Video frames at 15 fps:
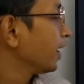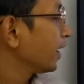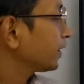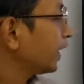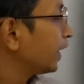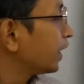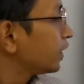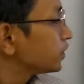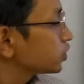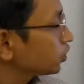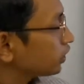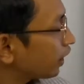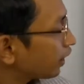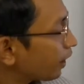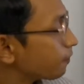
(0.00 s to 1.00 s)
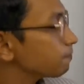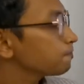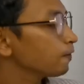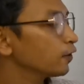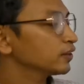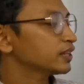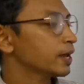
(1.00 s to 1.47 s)
Okay, so there are
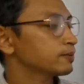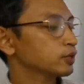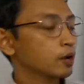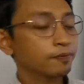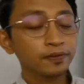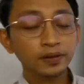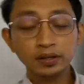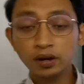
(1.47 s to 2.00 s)
4 types of